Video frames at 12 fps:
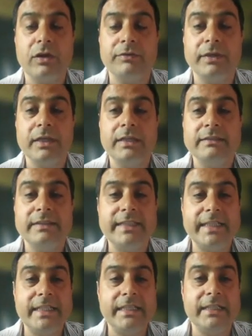of
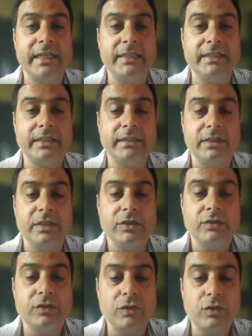city in nature.
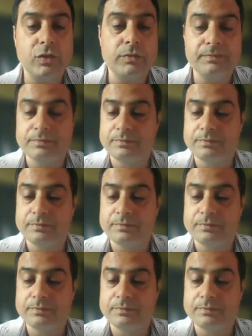So